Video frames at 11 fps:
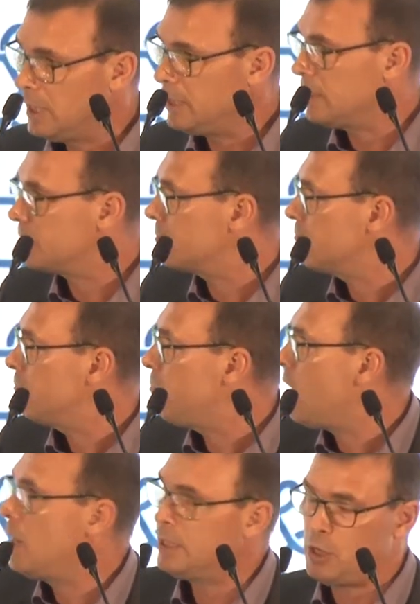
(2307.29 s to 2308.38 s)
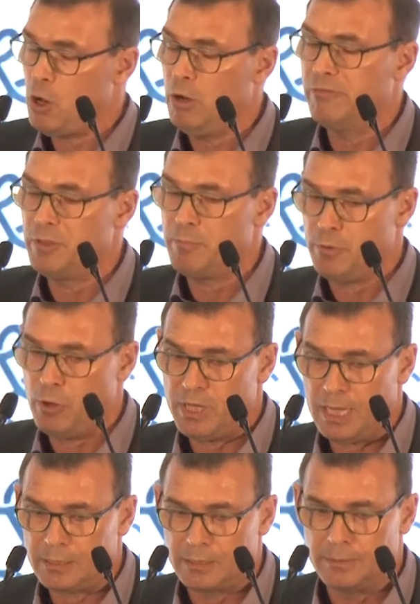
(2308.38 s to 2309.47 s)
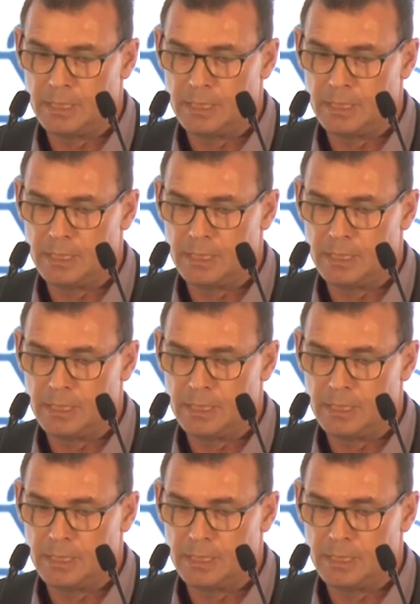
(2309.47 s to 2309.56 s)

It is part of the product.